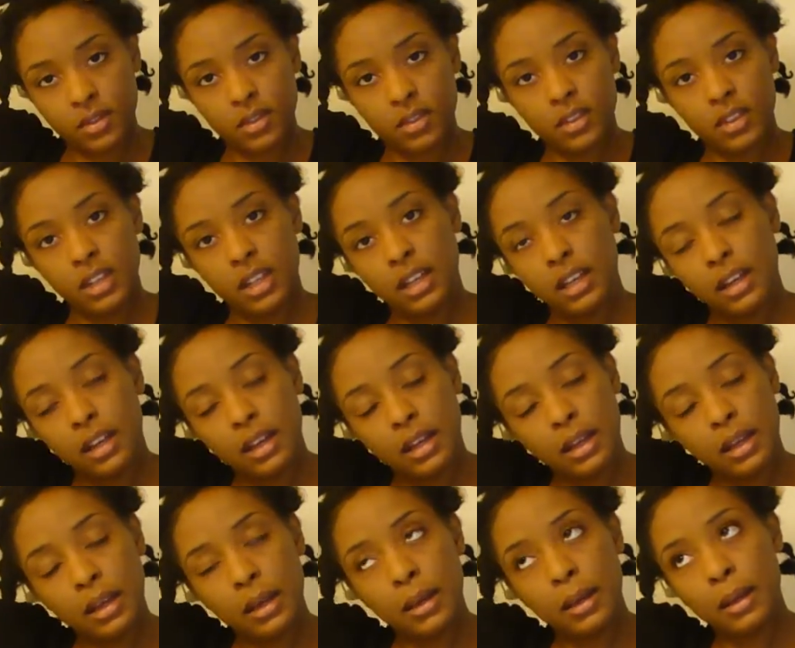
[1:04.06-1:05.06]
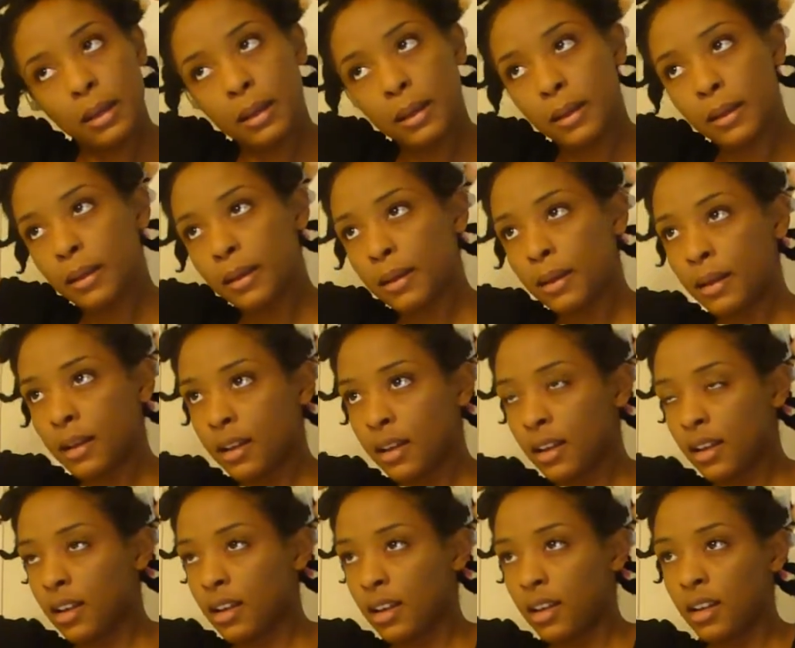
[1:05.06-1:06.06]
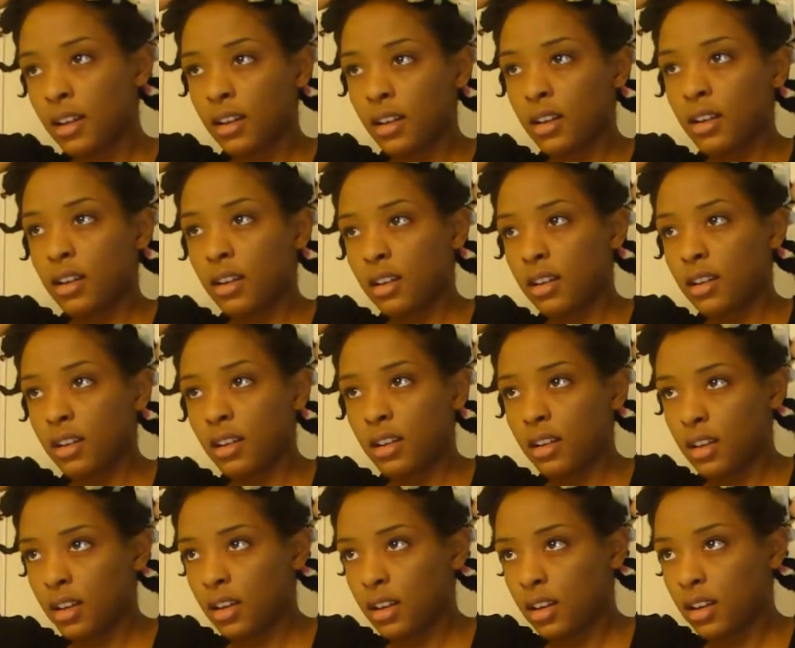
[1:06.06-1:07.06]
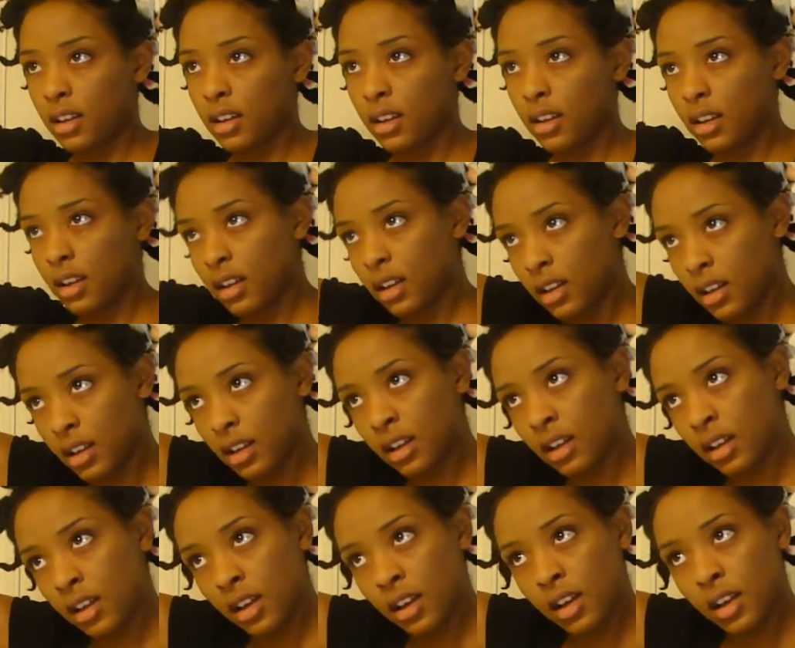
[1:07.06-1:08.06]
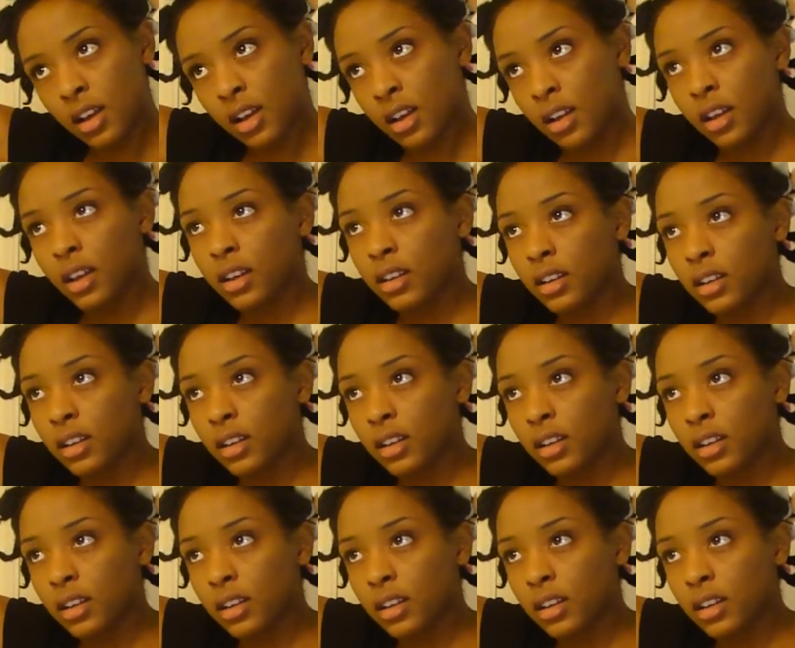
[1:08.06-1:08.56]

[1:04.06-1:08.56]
(no one is talking)